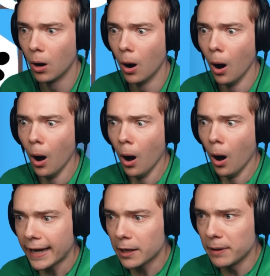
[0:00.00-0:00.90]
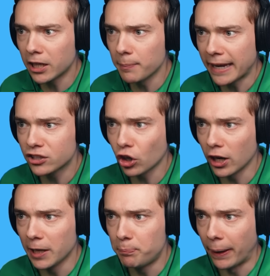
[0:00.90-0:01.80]
I can make him
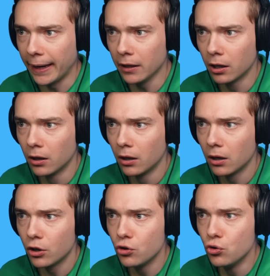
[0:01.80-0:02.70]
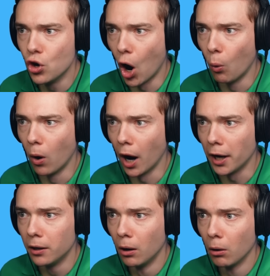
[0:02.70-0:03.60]
entirely pink? No
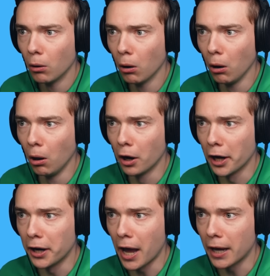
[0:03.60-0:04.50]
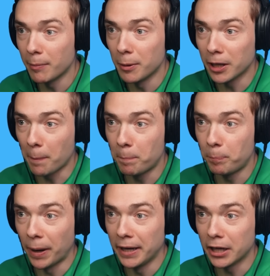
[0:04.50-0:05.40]
way. Look at that. I'm gonna make a
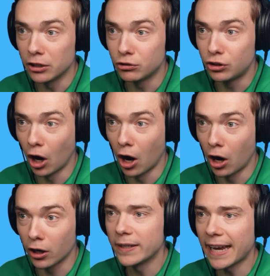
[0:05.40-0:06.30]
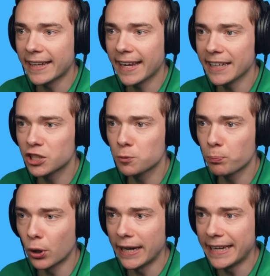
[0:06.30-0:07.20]
pink dog. Wait, I can't
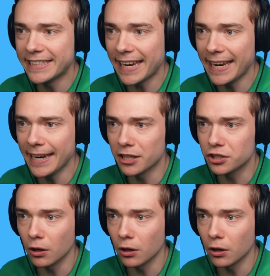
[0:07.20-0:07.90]
spray his ears.